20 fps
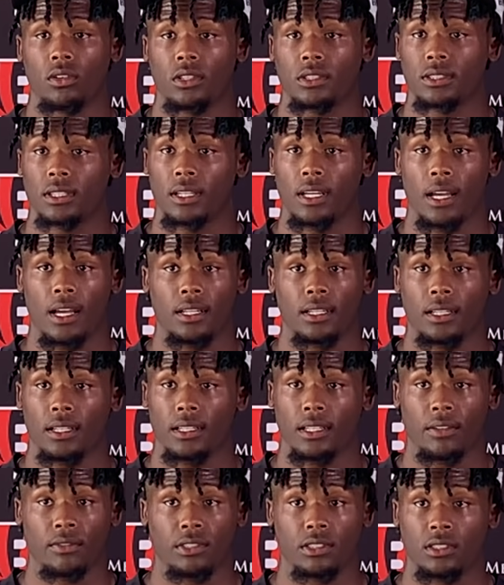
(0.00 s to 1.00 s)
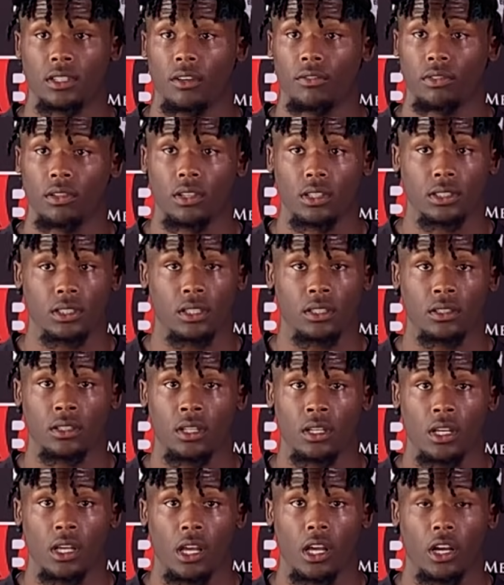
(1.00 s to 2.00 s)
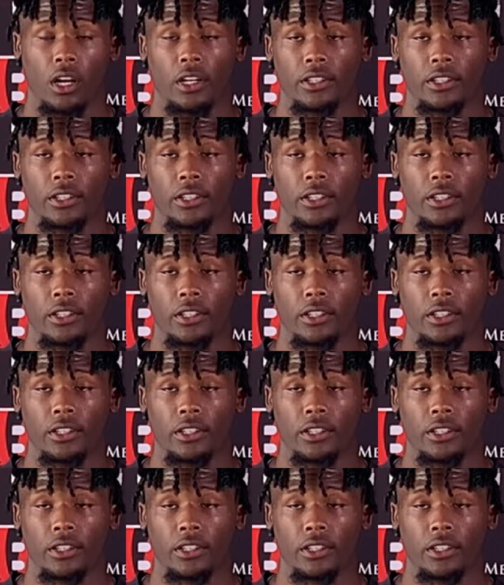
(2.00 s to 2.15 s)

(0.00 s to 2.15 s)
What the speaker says: It's a guy that give us tough looks and go